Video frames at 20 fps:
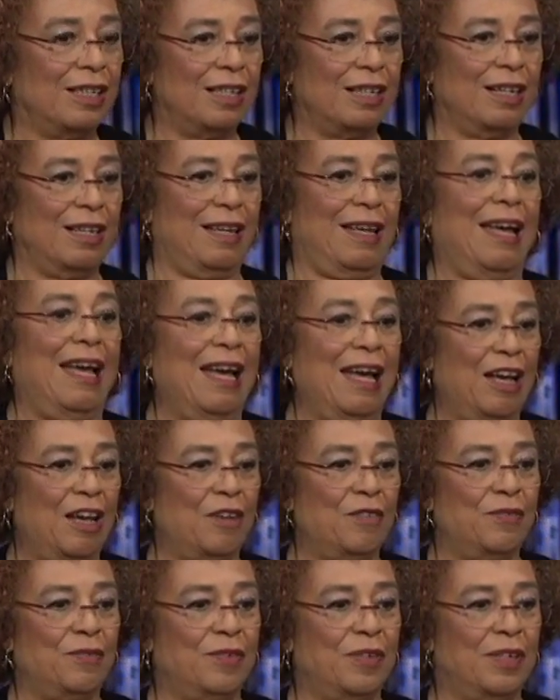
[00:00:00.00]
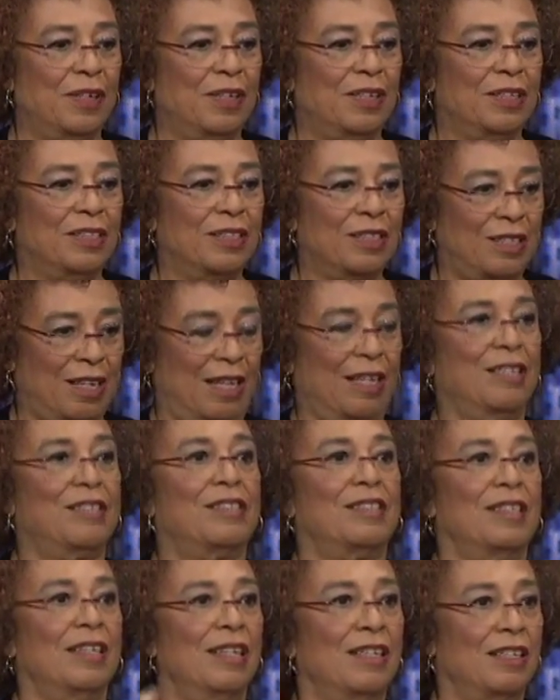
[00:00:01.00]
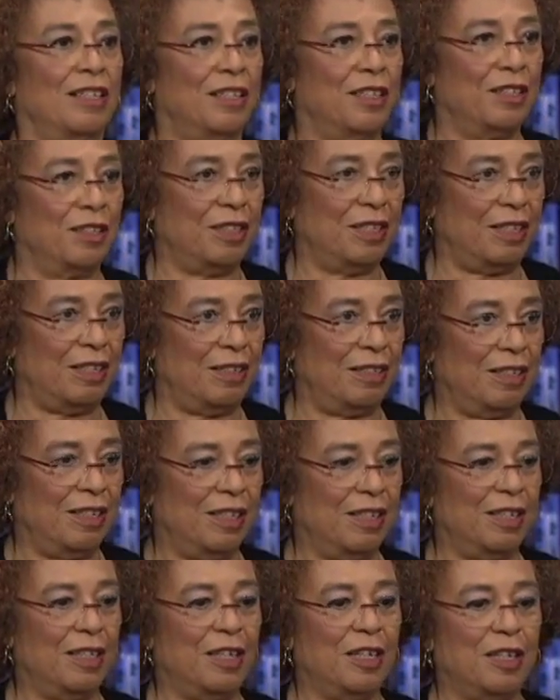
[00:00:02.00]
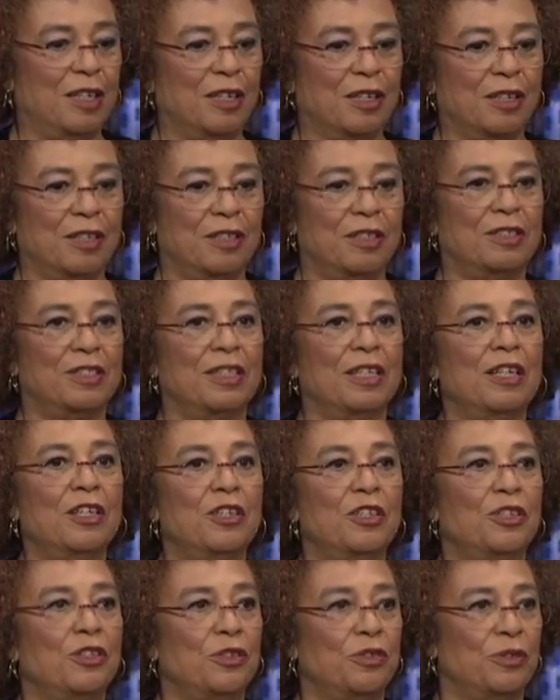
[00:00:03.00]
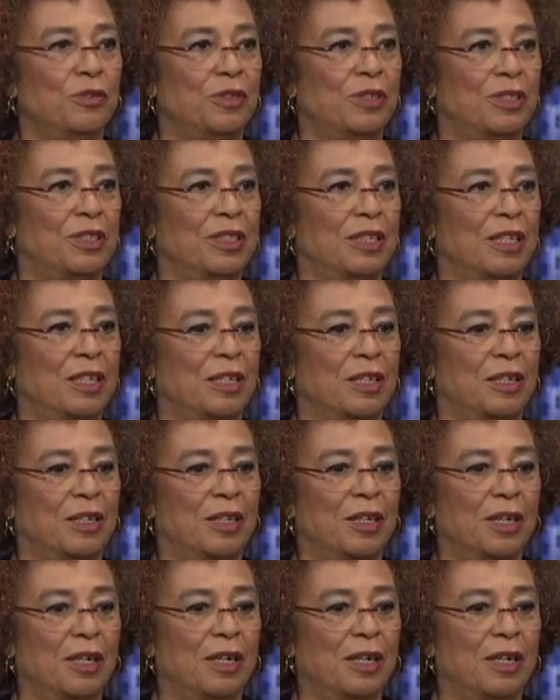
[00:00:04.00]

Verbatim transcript: uh, have stakes in the uh, continued uh,